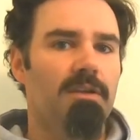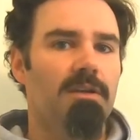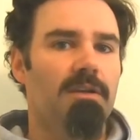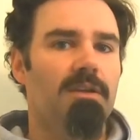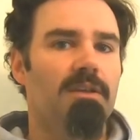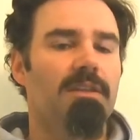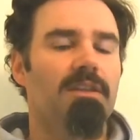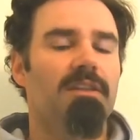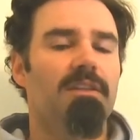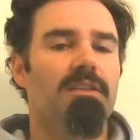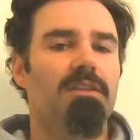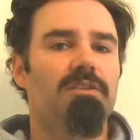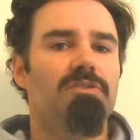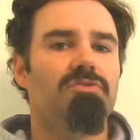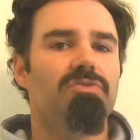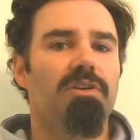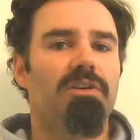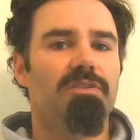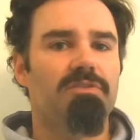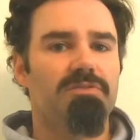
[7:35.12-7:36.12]
The
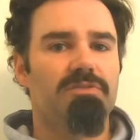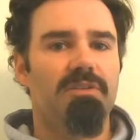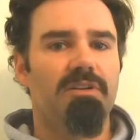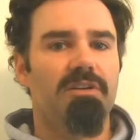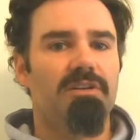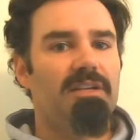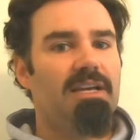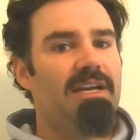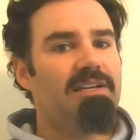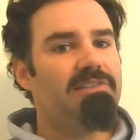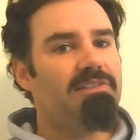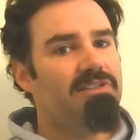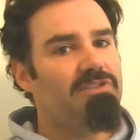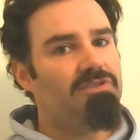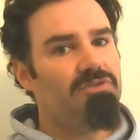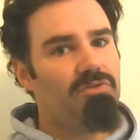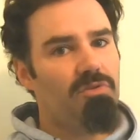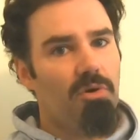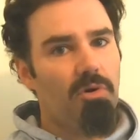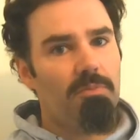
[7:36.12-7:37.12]
trigger's there to actually
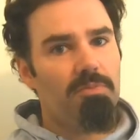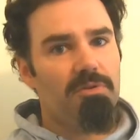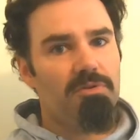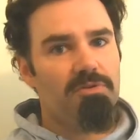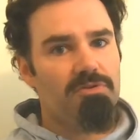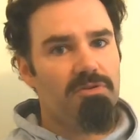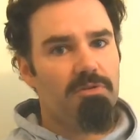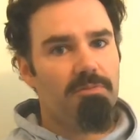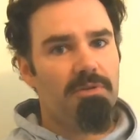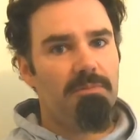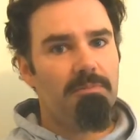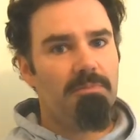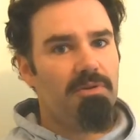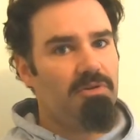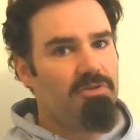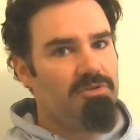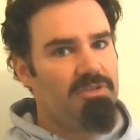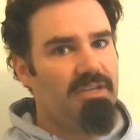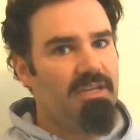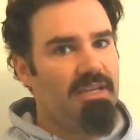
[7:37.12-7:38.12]
stop consuming because
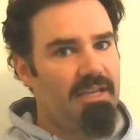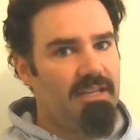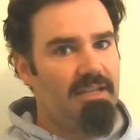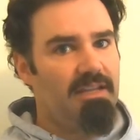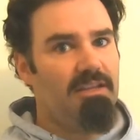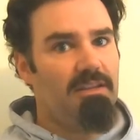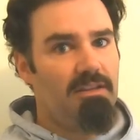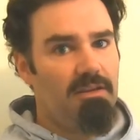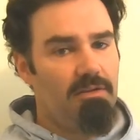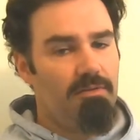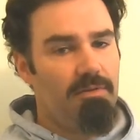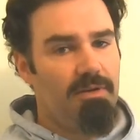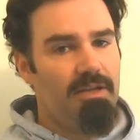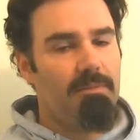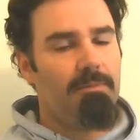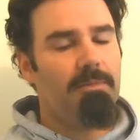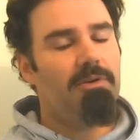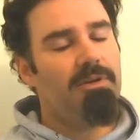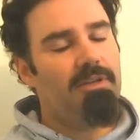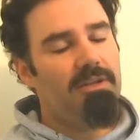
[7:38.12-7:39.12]
you're getting the right
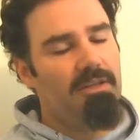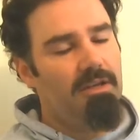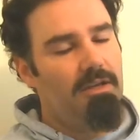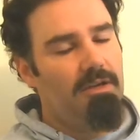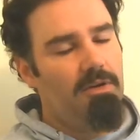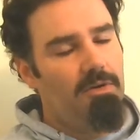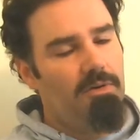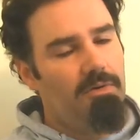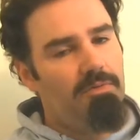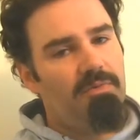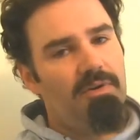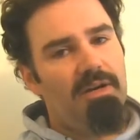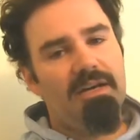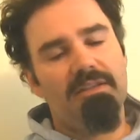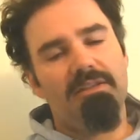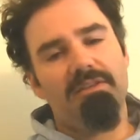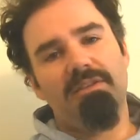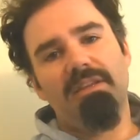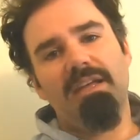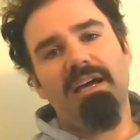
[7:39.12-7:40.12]
amount in, rather
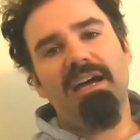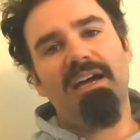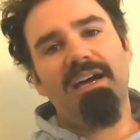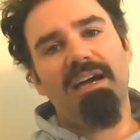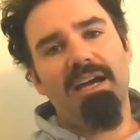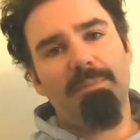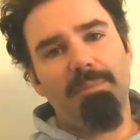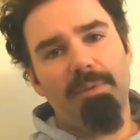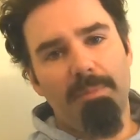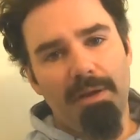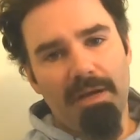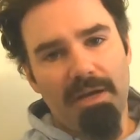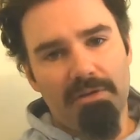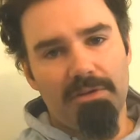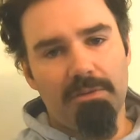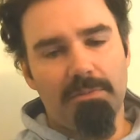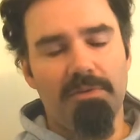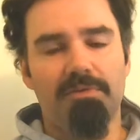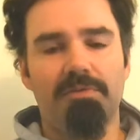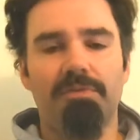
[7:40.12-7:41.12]
than that hyper
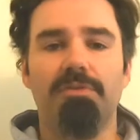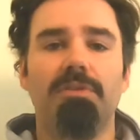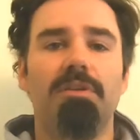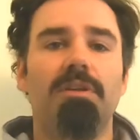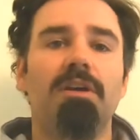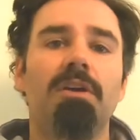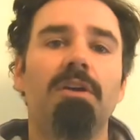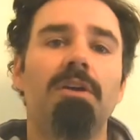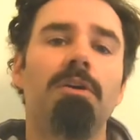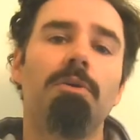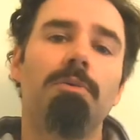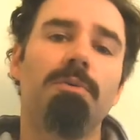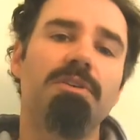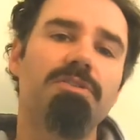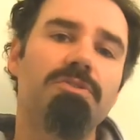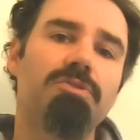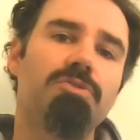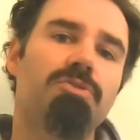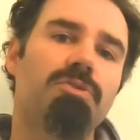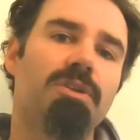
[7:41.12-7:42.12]
palatable food
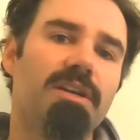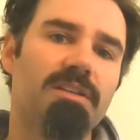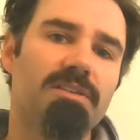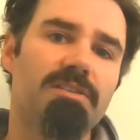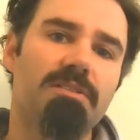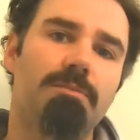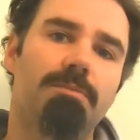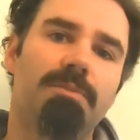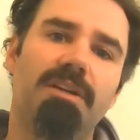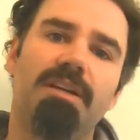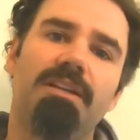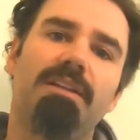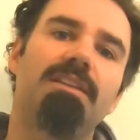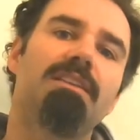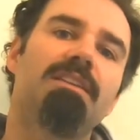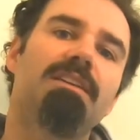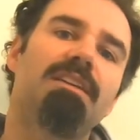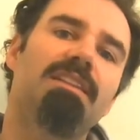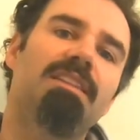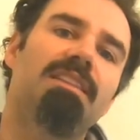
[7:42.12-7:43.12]
which tricks the brain into
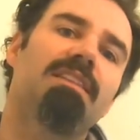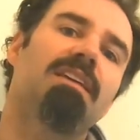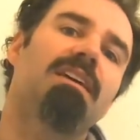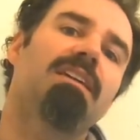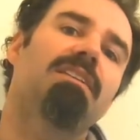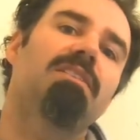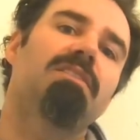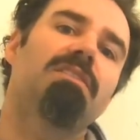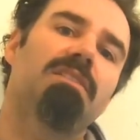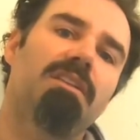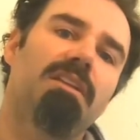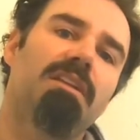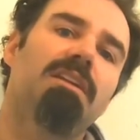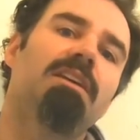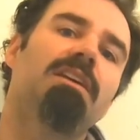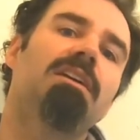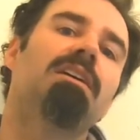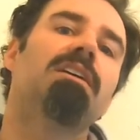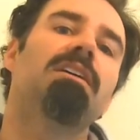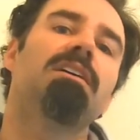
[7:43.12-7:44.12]
continually
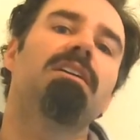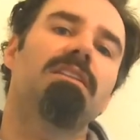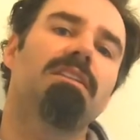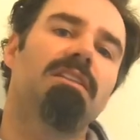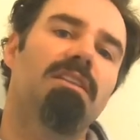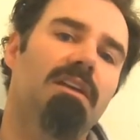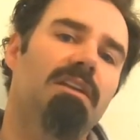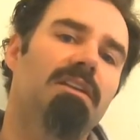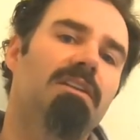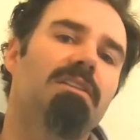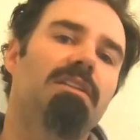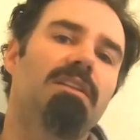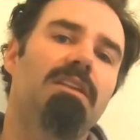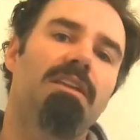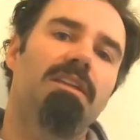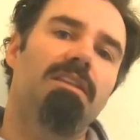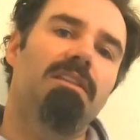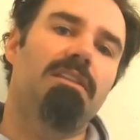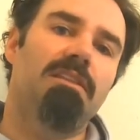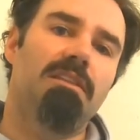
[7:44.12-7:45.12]

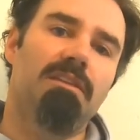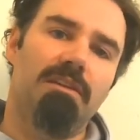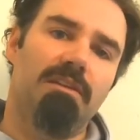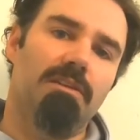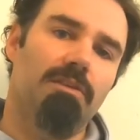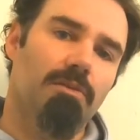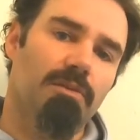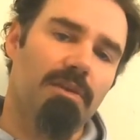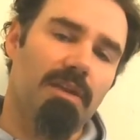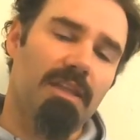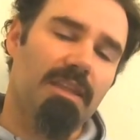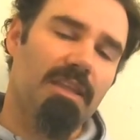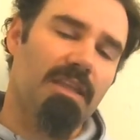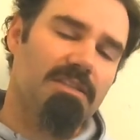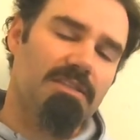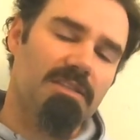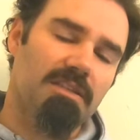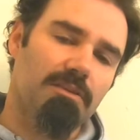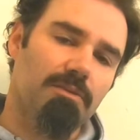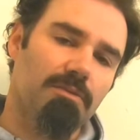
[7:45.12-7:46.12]
eating and not getting that
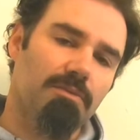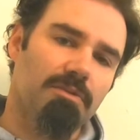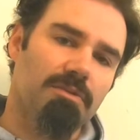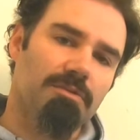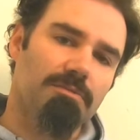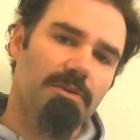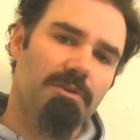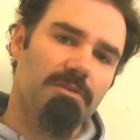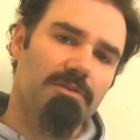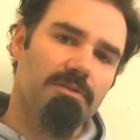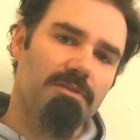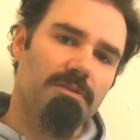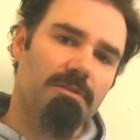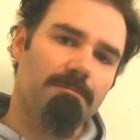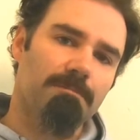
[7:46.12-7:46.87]
signal response.